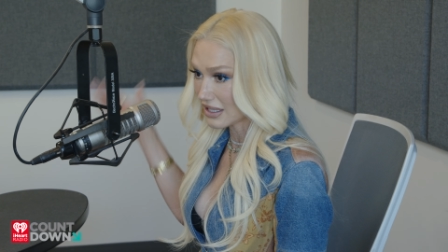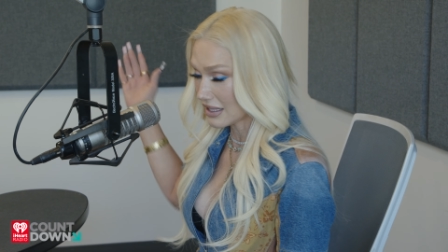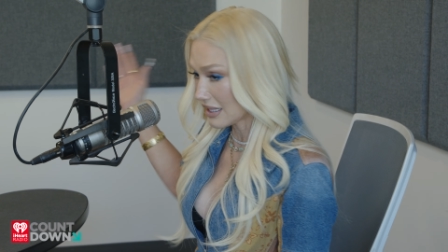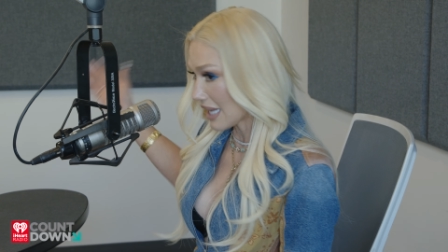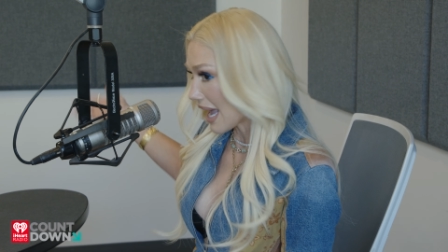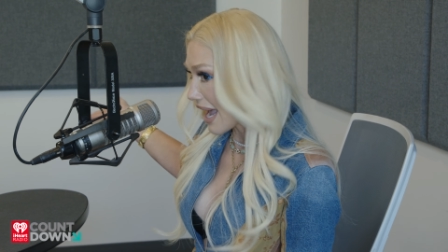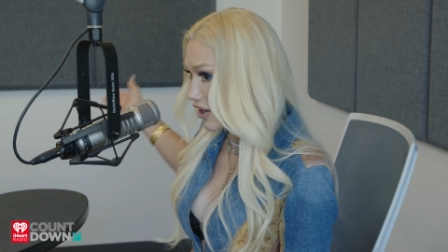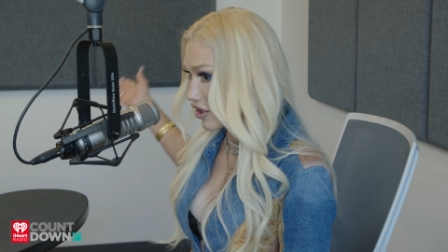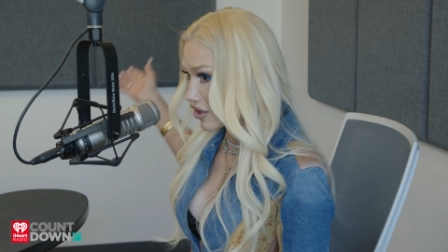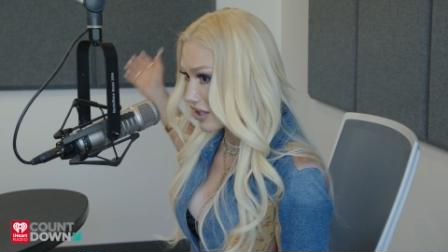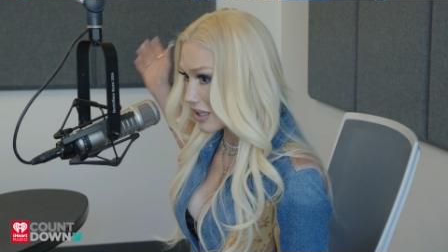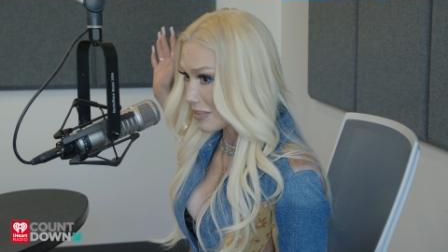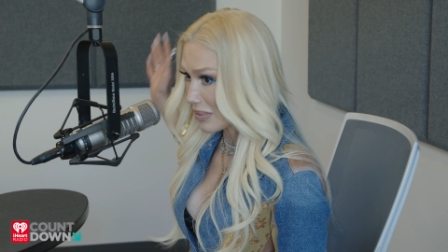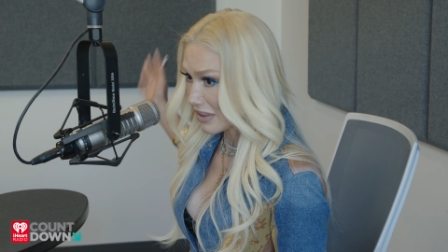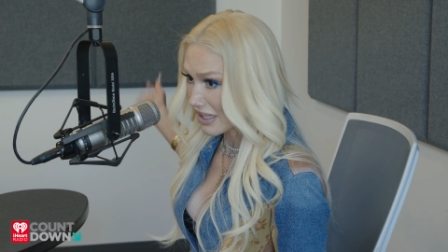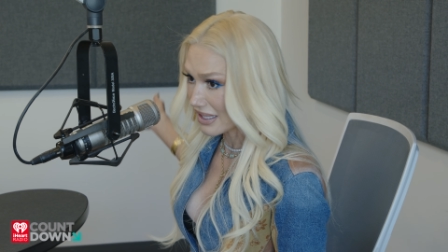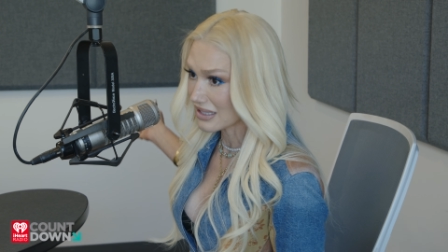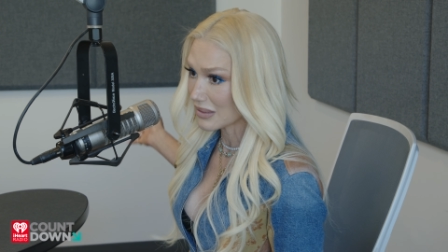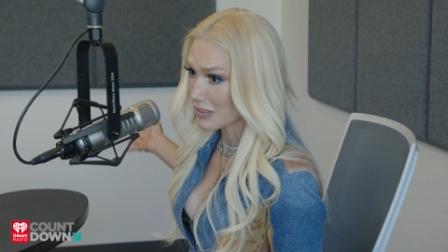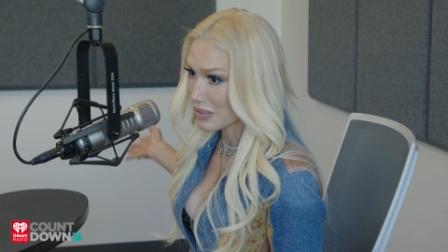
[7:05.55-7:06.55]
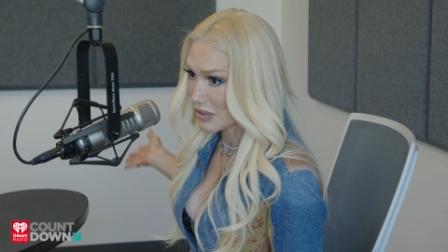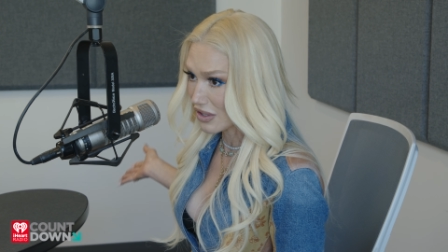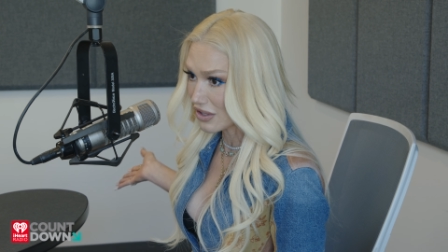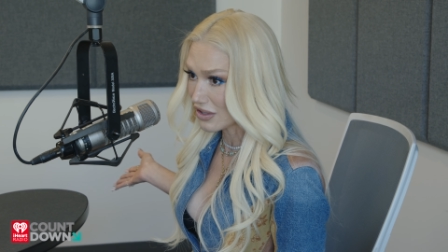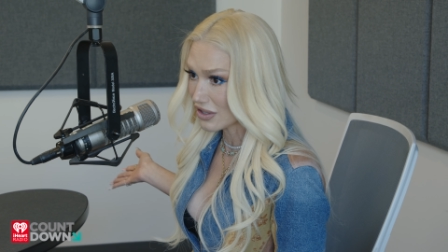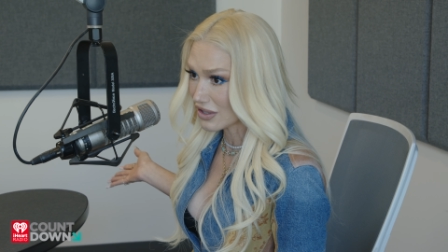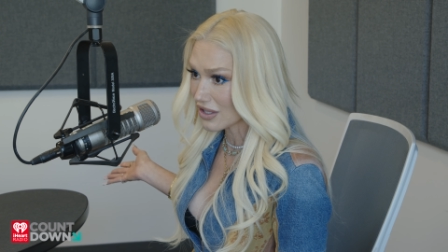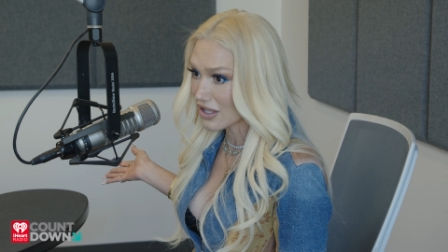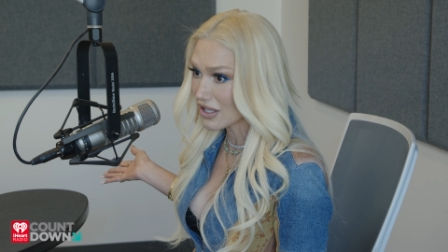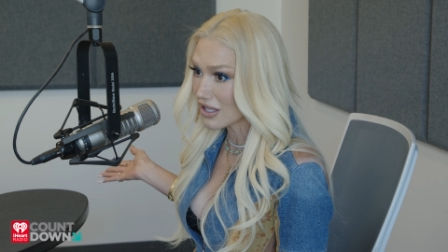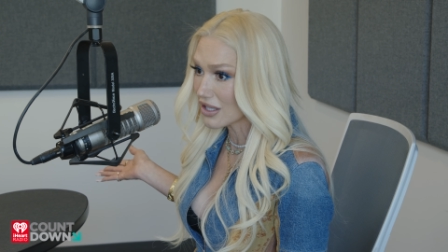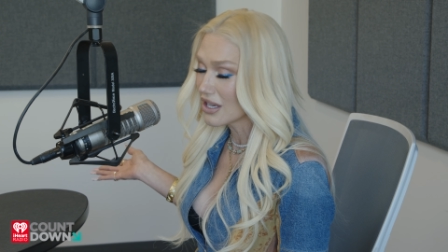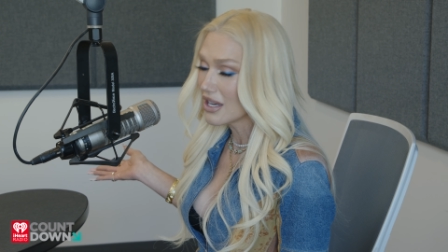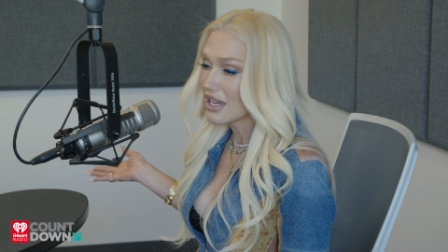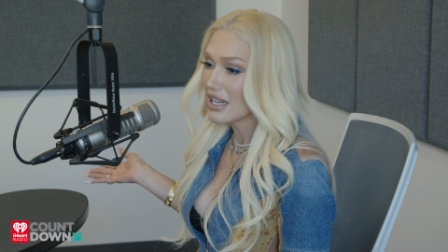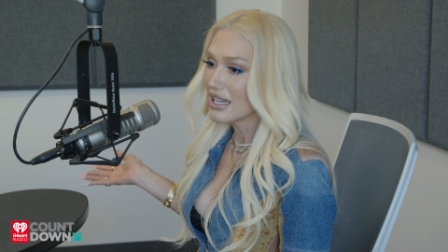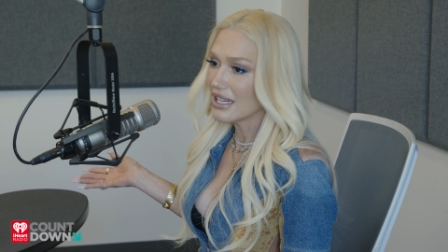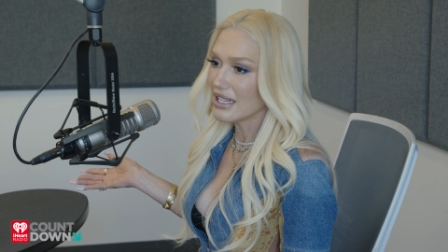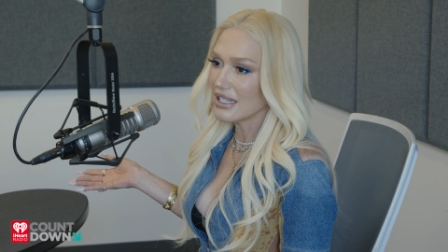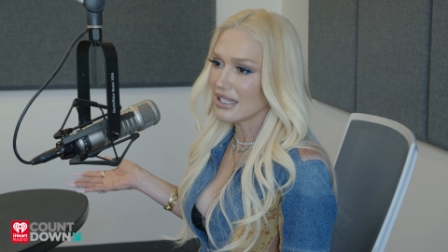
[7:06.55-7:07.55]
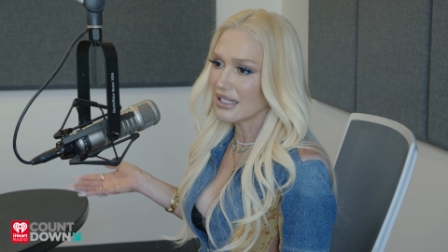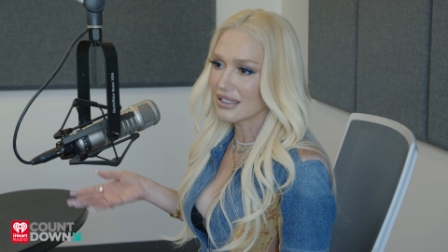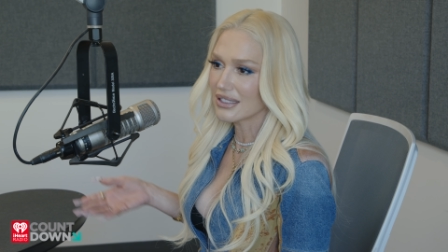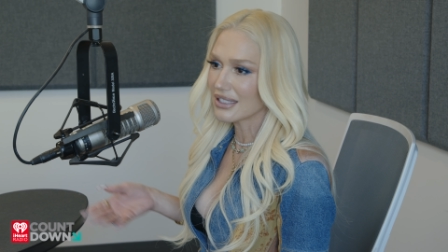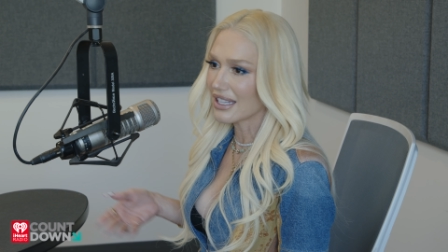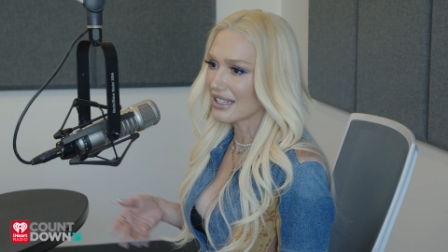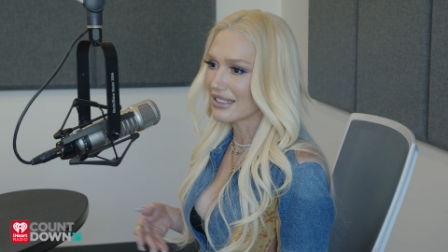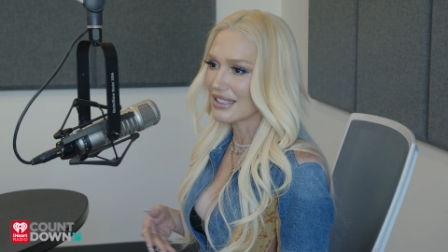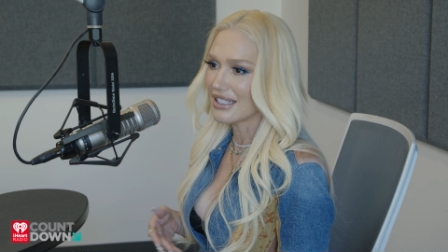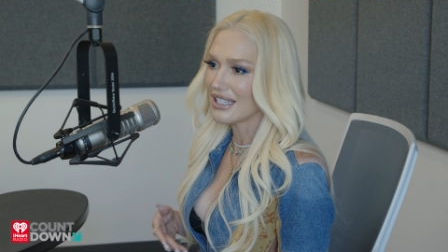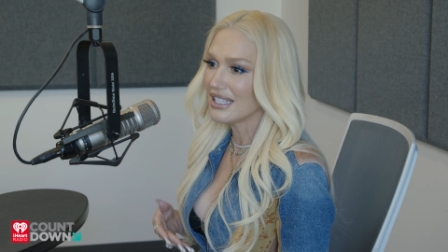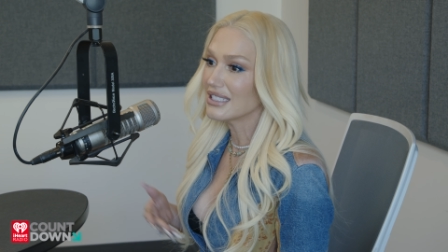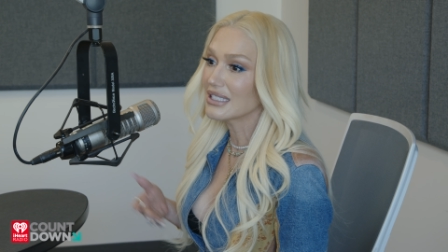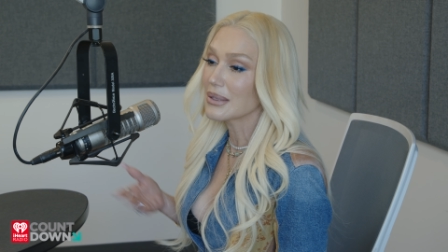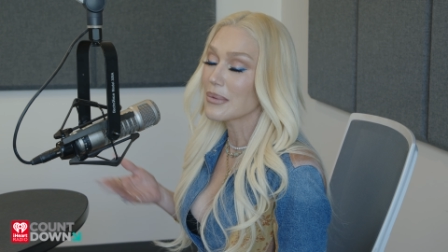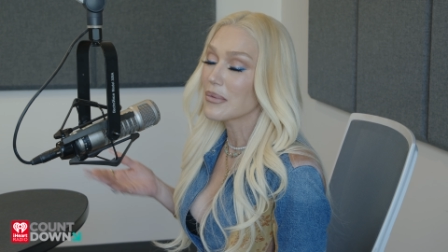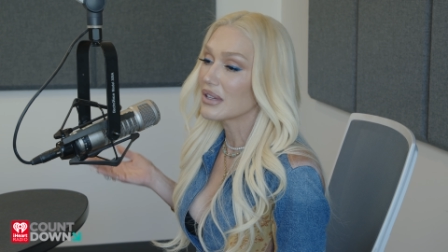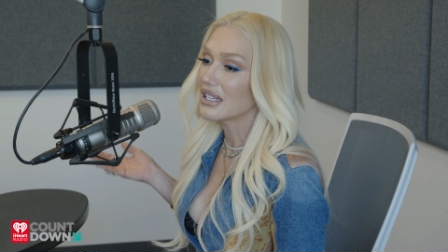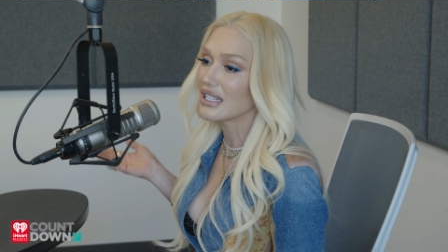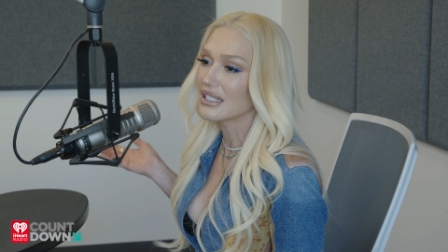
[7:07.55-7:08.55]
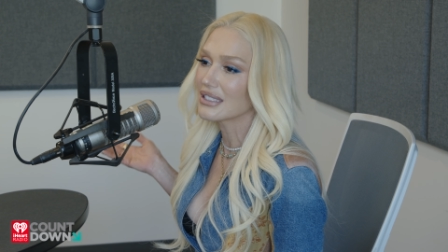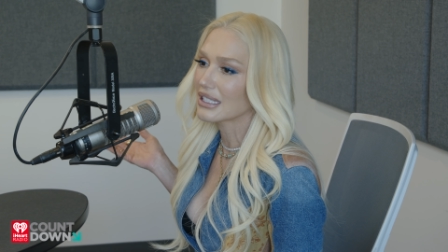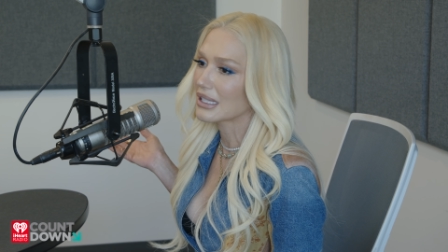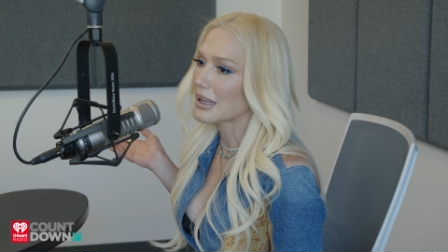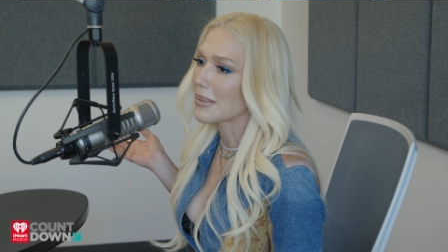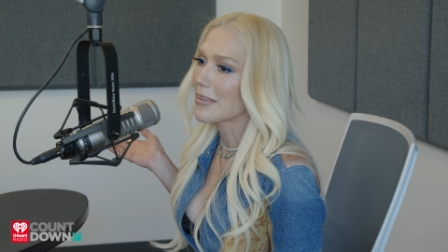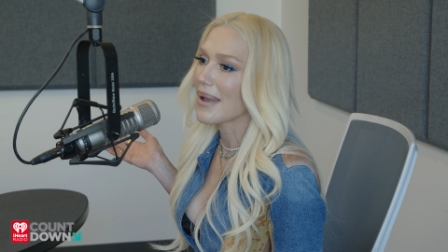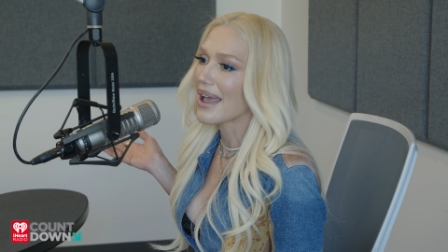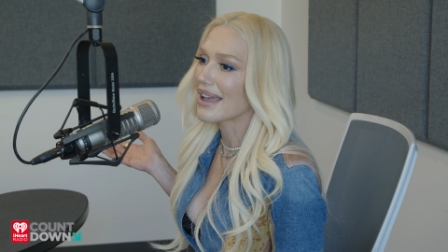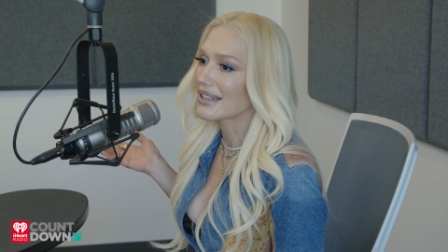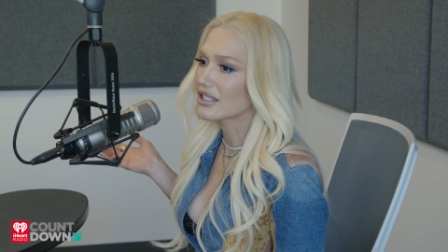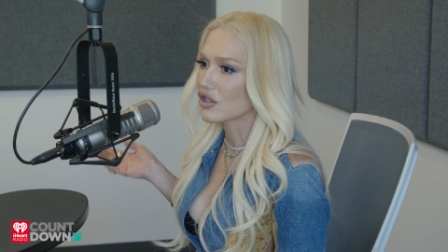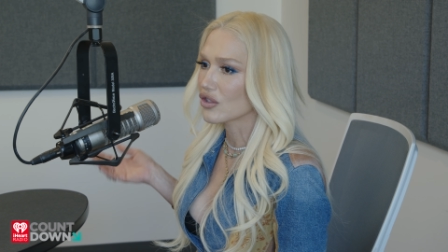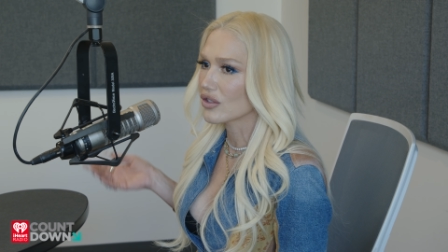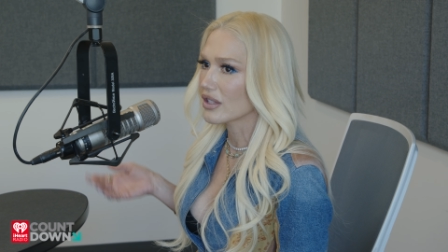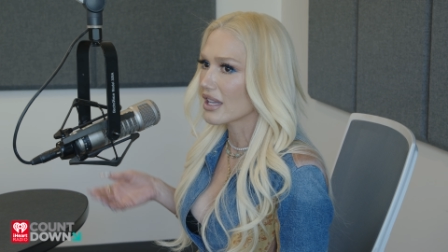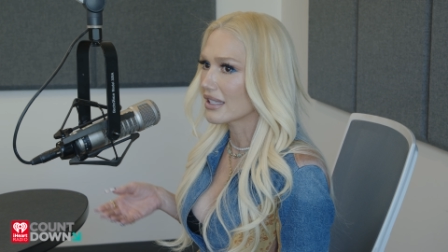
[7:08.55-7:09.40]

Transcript: It's actually Blake's producer. He's like he's a he's like a master.